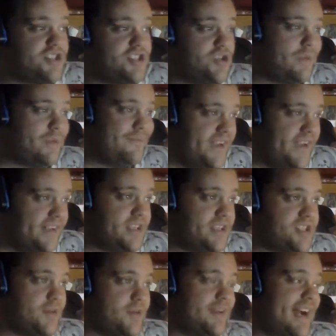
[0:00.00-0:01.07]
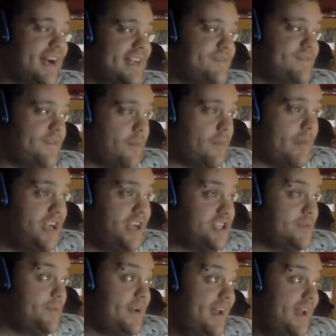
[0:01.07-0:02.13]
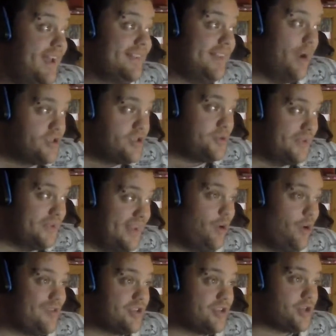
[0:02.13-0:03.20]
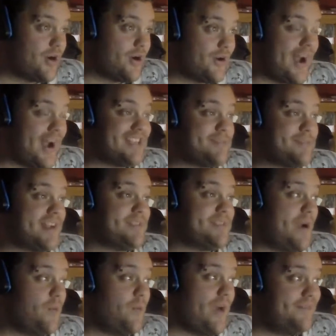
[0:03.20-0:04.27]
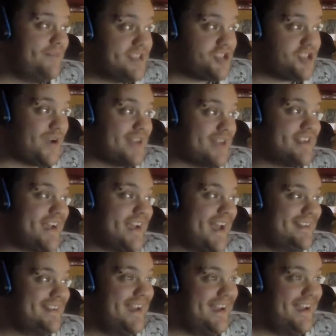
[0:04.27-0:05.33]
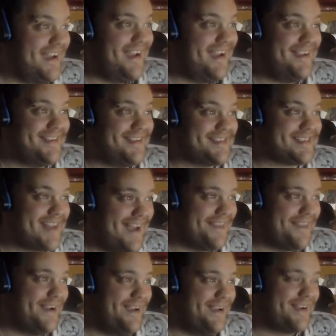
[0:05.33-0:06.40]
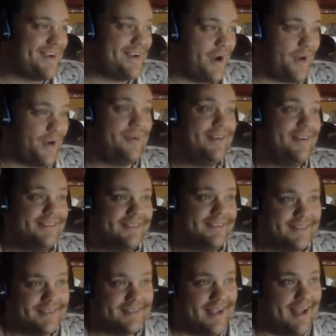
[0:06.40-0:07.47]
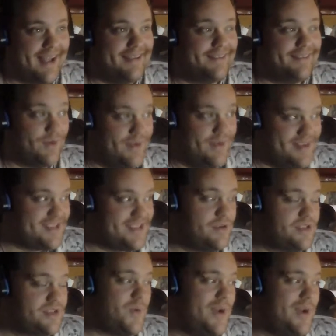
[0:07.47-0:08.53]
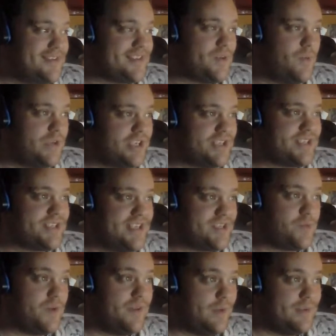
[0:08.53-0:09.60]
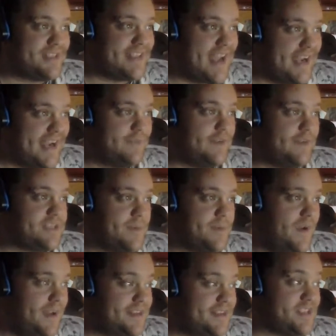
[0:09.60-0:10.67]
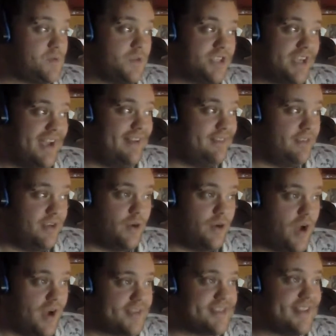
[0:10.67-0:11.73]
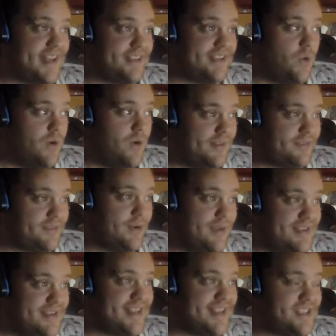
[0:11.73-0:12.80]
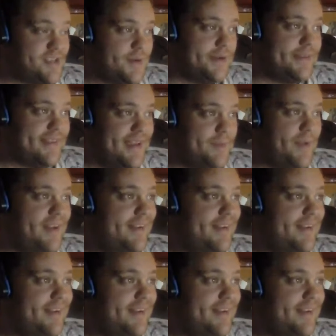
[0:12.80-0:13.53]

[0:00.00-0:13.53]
to revealing certain kinds of information, but they also let know of the darker aspects by way of distressing NDEs. Yeah, there you go. There is those ones in which exist where there was negative experiences, which again, knocks at that door that there is that sort of thing. But